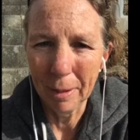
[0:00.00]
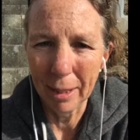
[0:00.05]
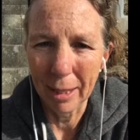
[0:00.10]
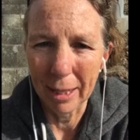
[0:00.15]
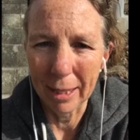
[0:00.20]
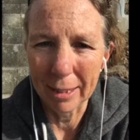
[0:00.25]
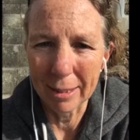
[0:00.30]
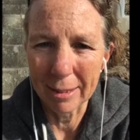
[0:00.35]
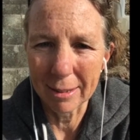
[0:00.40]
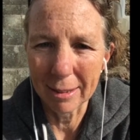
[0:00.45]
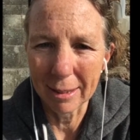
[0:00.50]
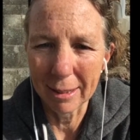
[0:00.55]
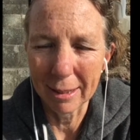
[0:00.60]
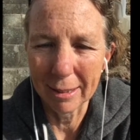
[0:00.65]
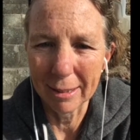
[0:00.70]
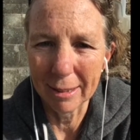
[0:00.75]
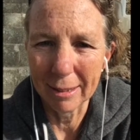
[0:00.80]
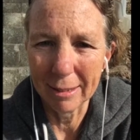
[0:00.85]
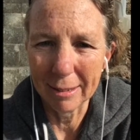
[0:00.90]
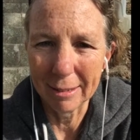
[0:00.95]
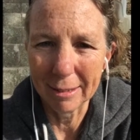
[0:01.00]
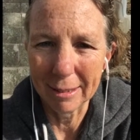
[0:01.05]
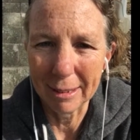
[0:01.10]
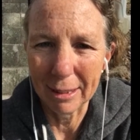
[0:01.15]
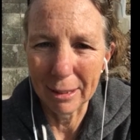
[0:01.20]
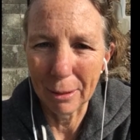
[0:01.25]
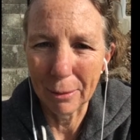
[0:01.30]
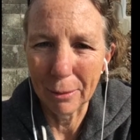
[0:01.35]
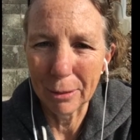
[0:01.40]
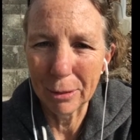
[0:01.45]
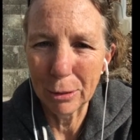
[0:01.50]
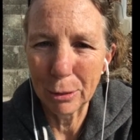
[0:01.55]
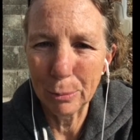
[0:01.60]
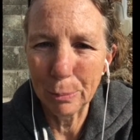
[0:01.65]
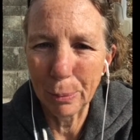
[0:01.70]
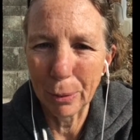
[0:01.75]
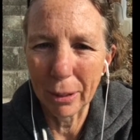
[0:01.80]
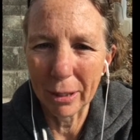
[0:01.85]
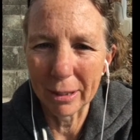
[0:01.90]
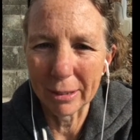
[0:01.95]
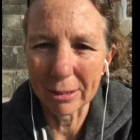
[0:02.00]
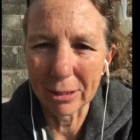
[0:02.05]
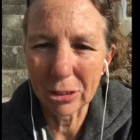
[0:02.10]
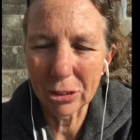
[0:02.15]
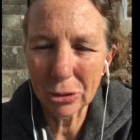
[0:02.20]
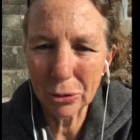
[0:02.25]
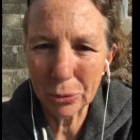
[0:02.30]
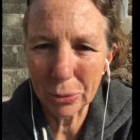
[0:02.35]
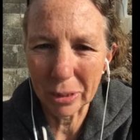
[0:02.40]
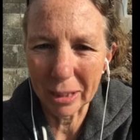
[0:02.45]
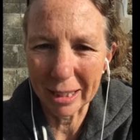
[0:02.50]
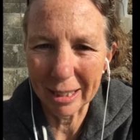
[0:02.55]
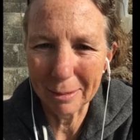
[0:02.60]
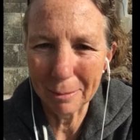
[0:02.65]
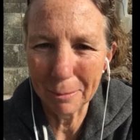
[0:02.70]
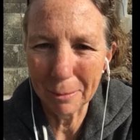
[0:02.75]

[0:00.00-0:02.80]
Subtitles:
it's a two-part story.